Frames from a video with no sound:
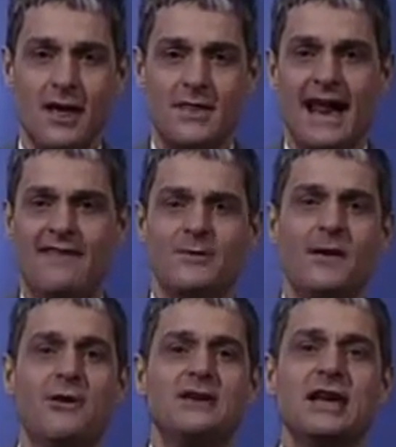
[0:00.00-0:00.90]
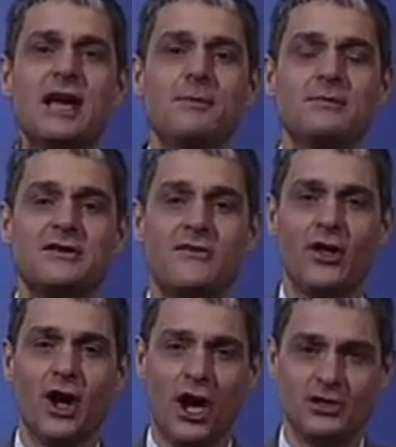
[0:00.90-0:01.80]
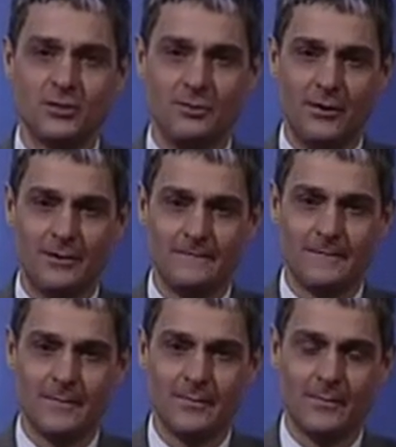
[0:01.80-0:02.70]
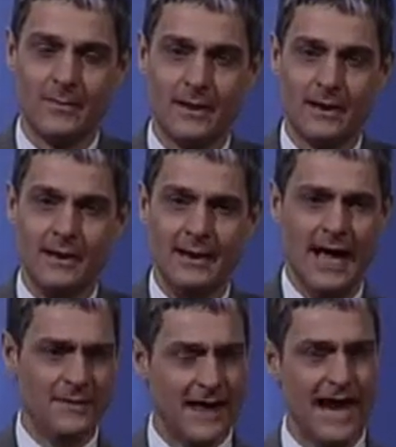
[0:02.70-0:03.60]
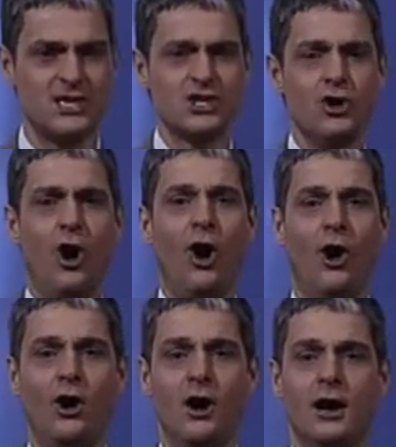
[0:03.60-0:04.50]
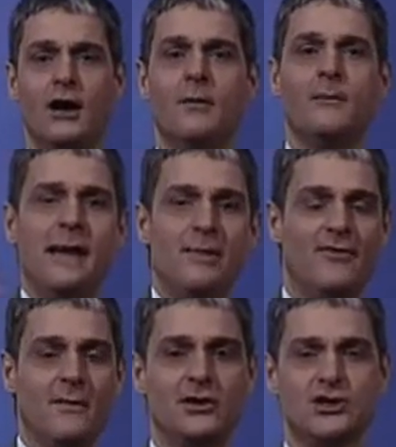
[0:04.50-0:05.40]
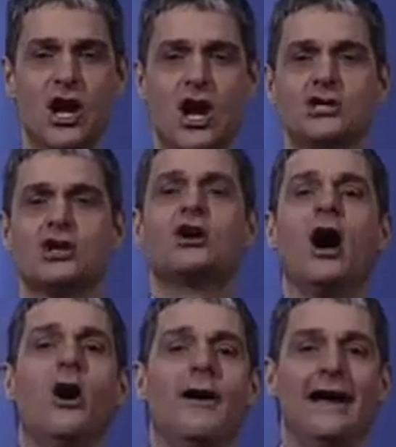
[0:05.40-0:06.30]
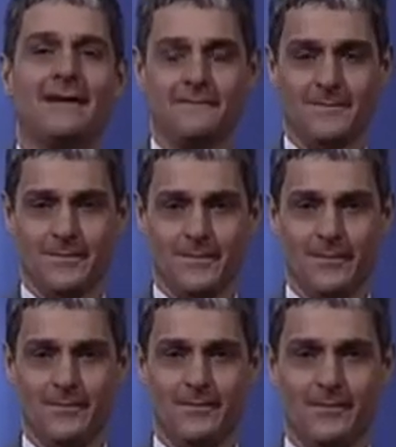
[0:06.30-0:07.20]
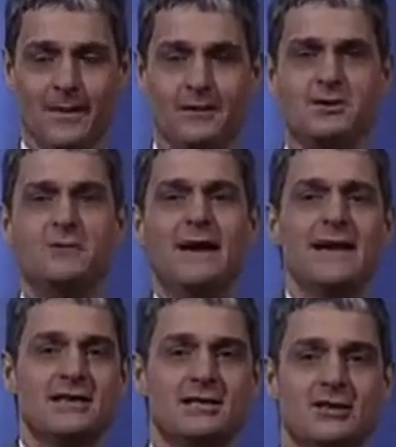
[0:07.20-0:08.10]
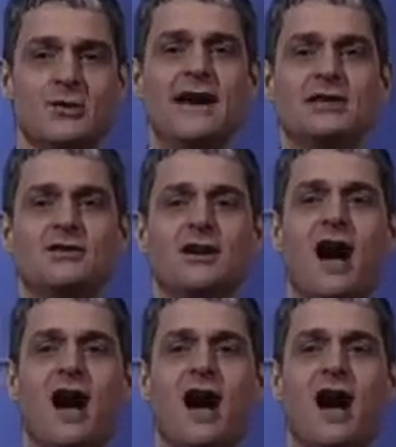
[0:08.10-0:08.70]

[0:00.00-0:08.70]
that have to be redeemed for the gospel. And then I saw people from the church going to minister and to reach the